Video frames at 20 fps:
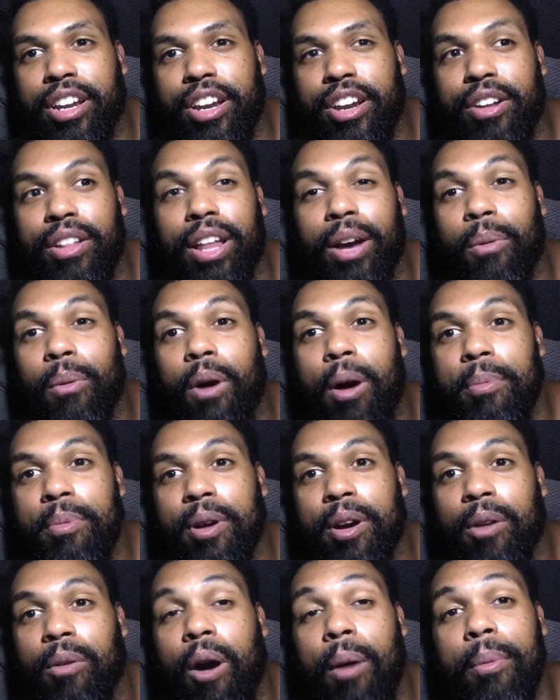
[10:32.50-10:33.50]
You know, like
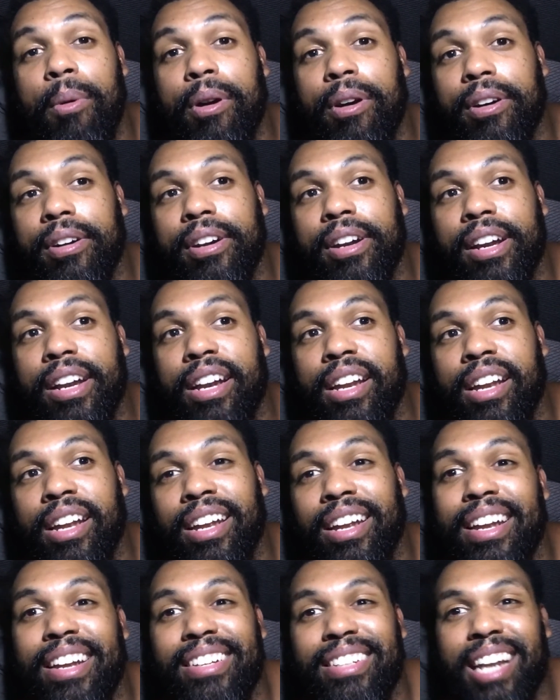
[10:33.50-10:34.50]
Walmart. Walmart
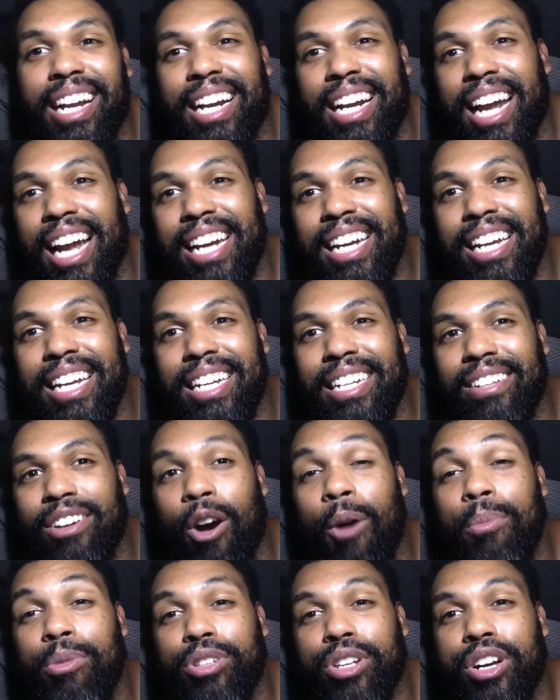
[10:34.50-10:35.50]
is like 90
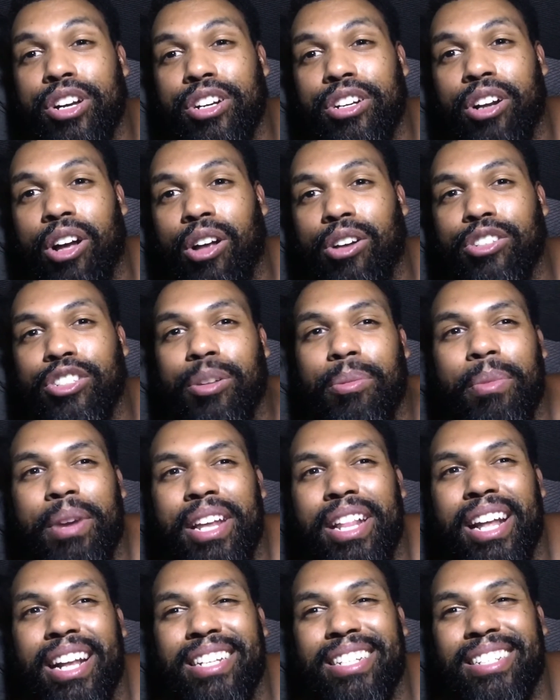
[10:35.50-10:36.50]
almost $100 to
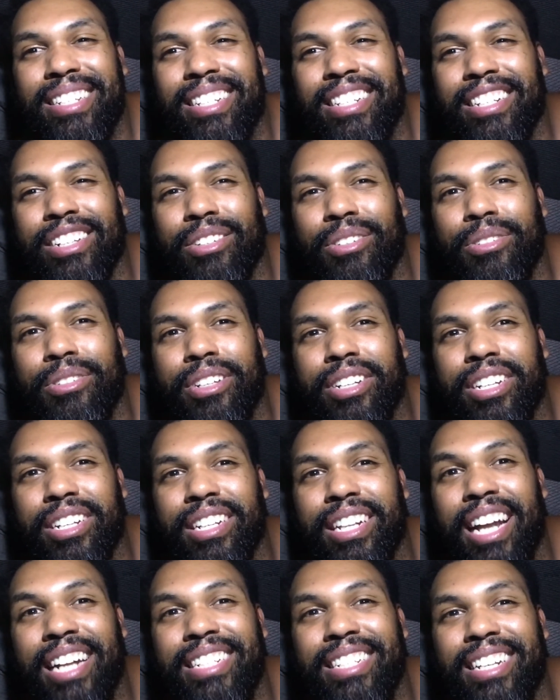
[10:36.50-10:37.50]
me. That's still
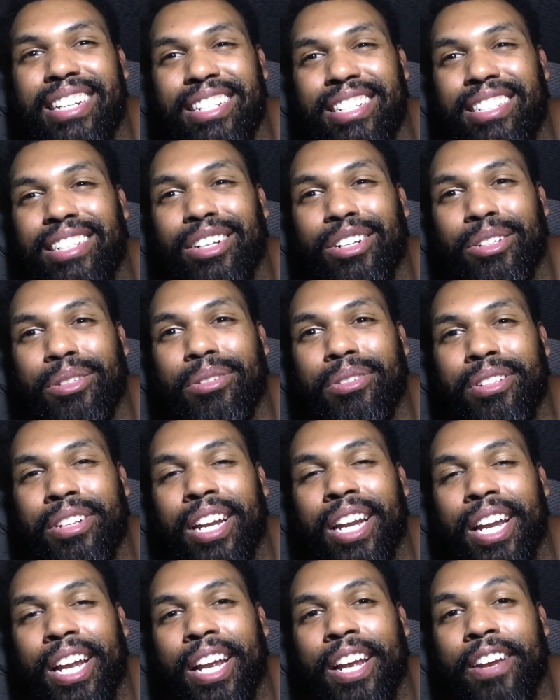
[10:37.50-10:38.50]
that's considered
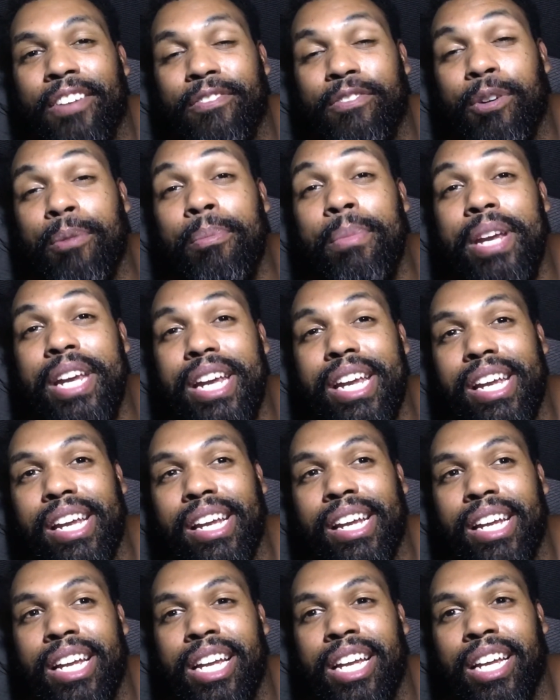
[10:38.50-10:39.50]
for me
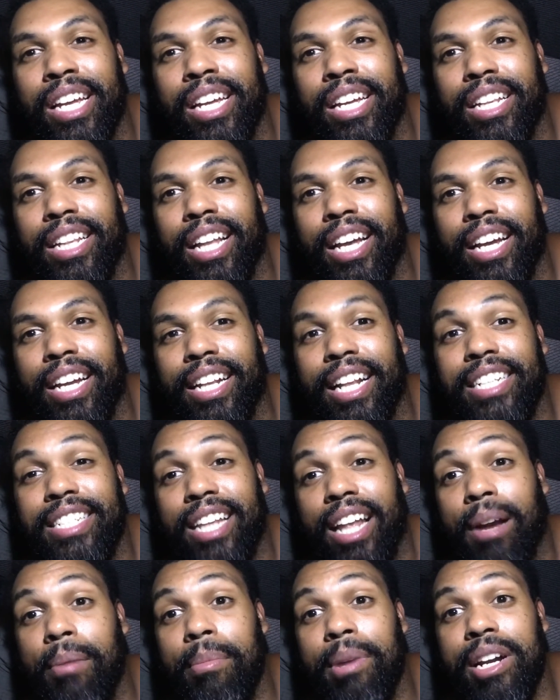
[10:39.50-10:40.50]
like that's a
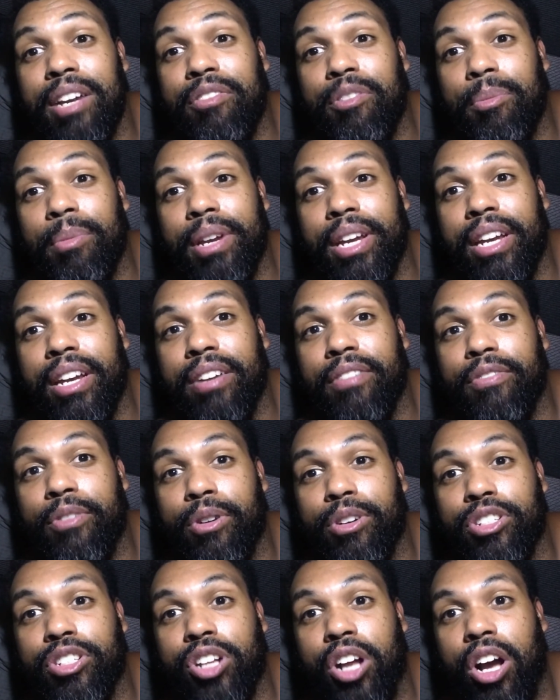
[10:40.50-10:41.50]
lot of money for me
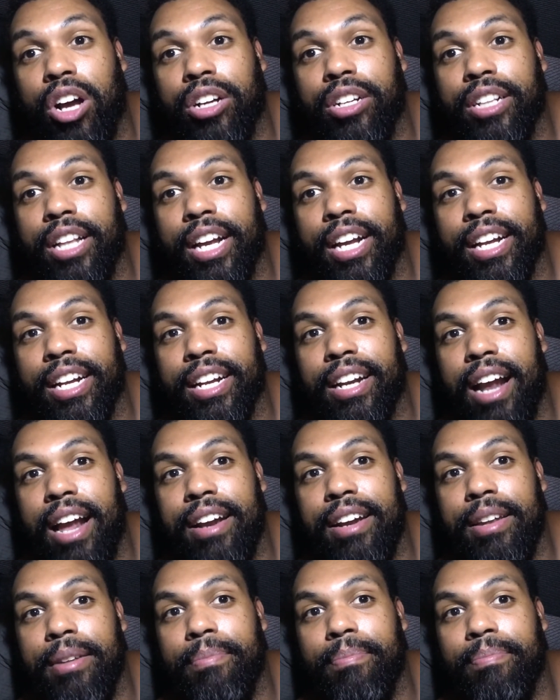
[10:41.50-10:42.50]
for a stock like
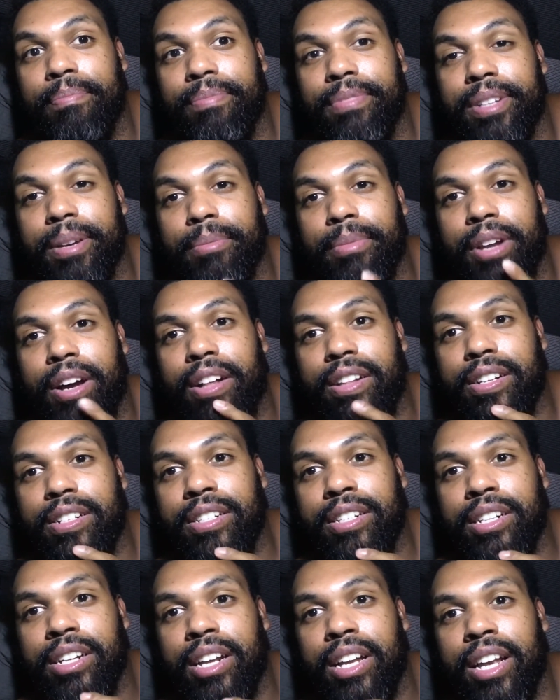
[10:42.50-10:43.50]
90 something
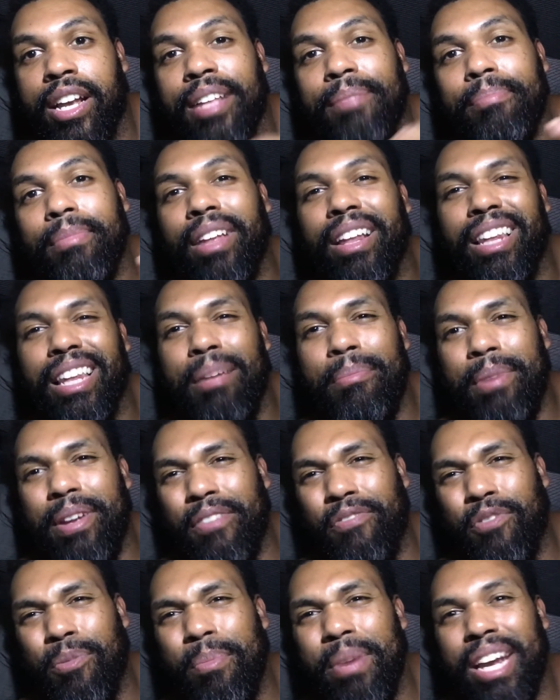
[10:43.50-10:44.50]
dollars. The limit
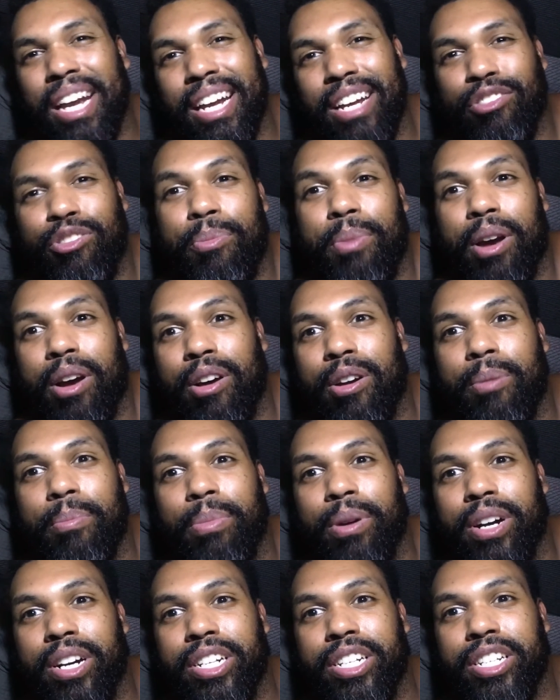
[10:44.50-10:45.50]
for me I guess would be 100
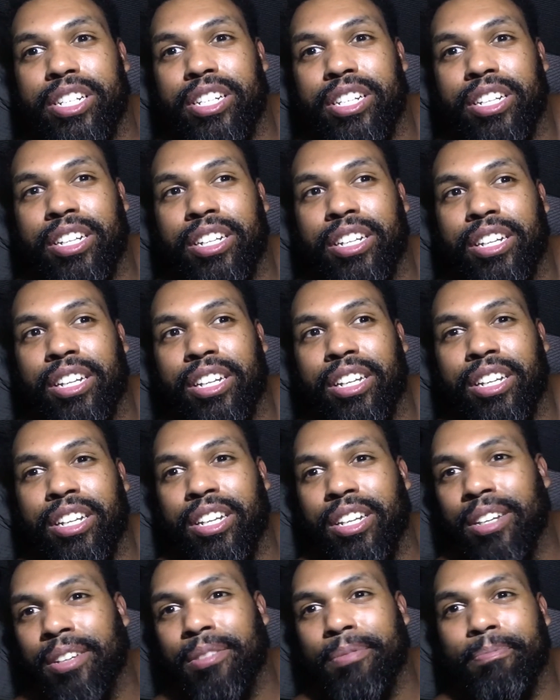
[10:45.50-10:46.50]
bucks
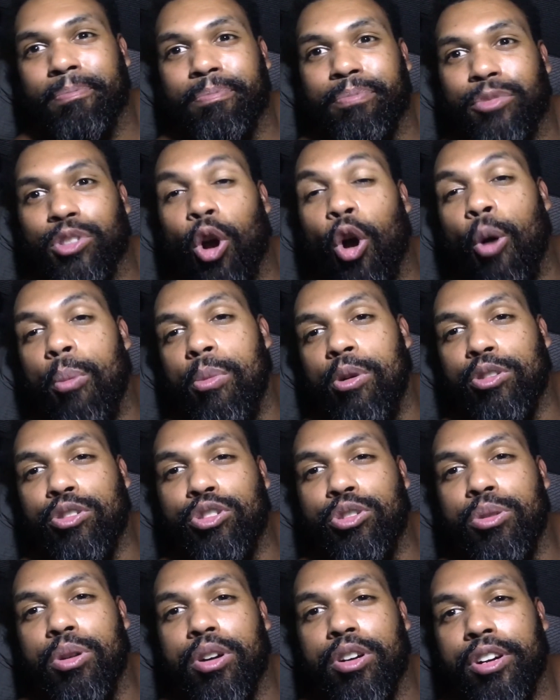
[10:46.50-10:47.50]
almost
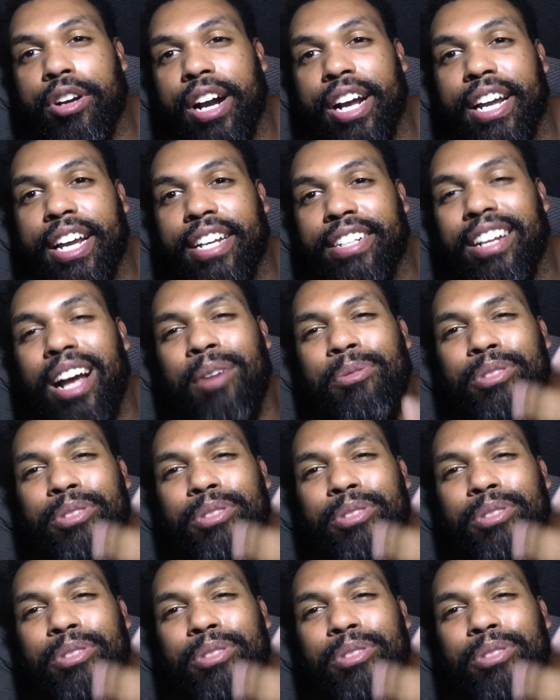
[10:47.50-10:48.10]
200 I guess I